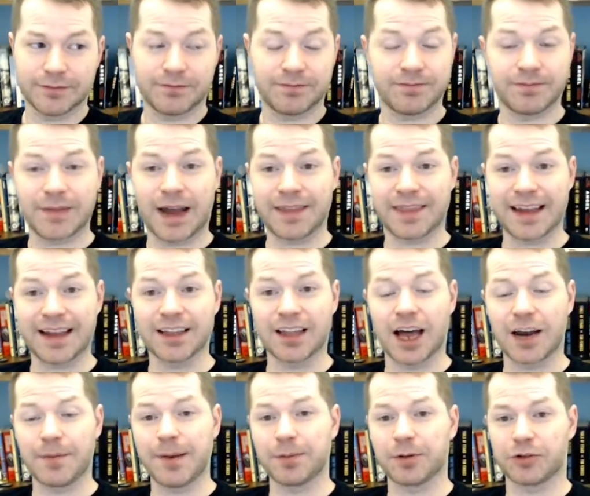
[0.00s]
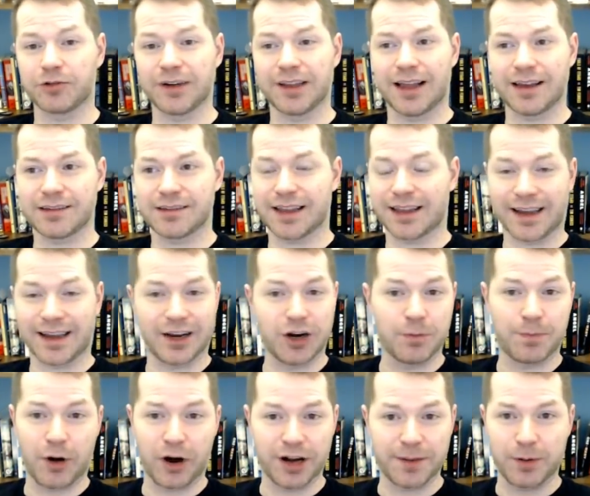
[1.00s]
I think a lot of people are realizing that. Like I know
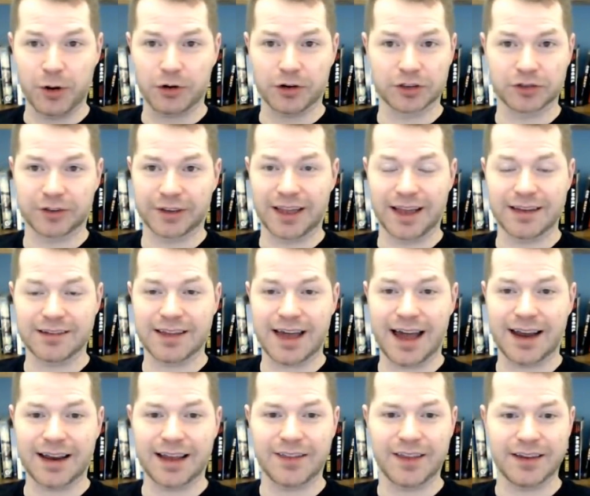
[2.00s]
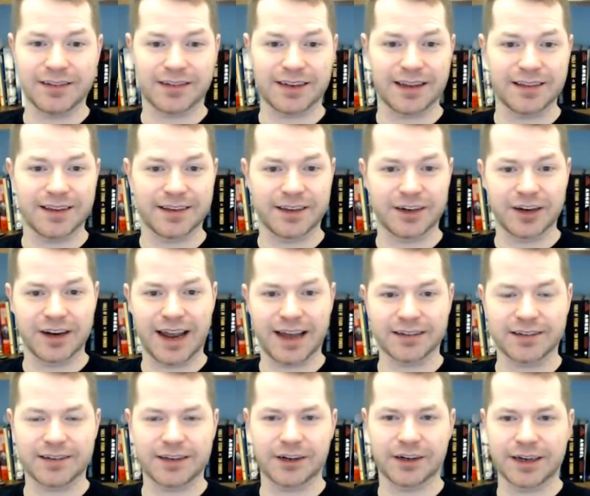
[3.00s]
Party Poker's realized that, and they said that their
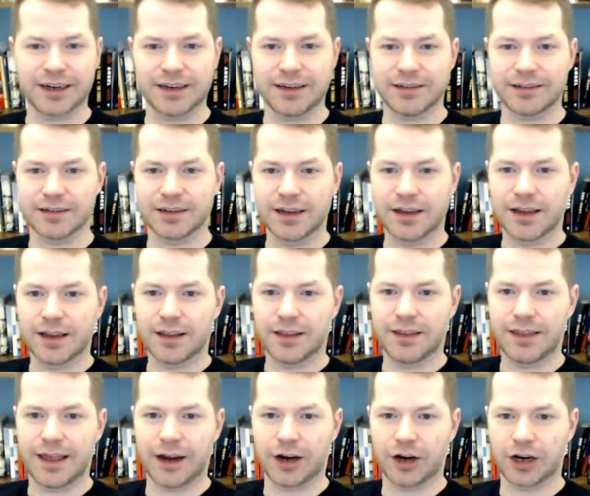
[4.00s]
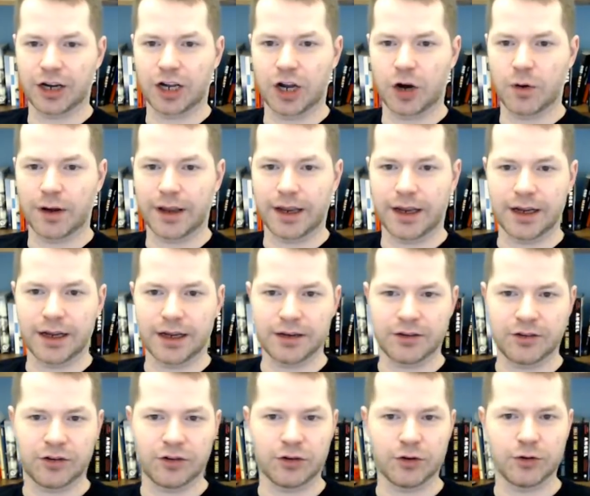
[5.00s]
next series they are going
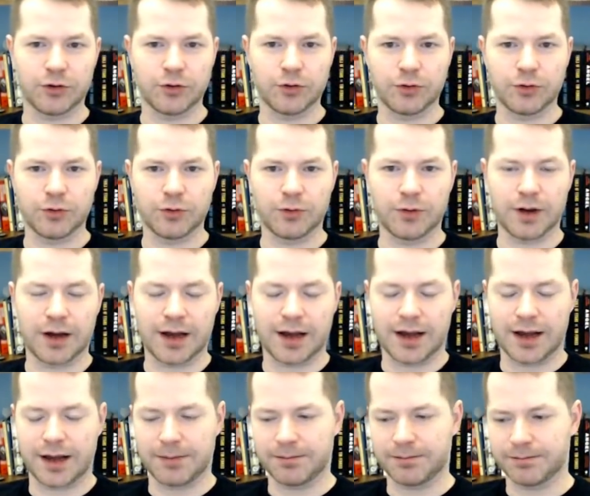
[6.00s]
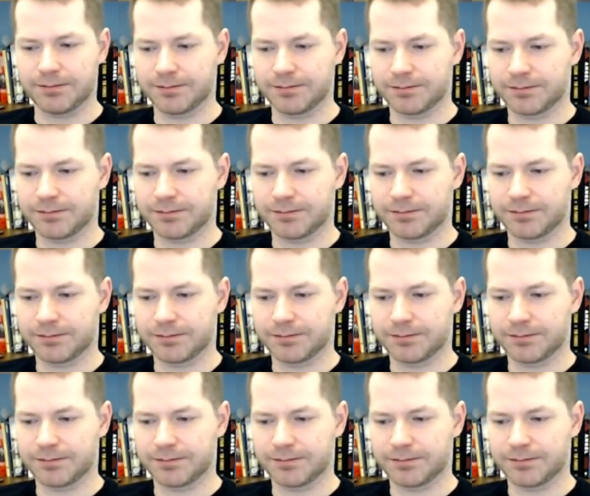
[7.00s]
to um,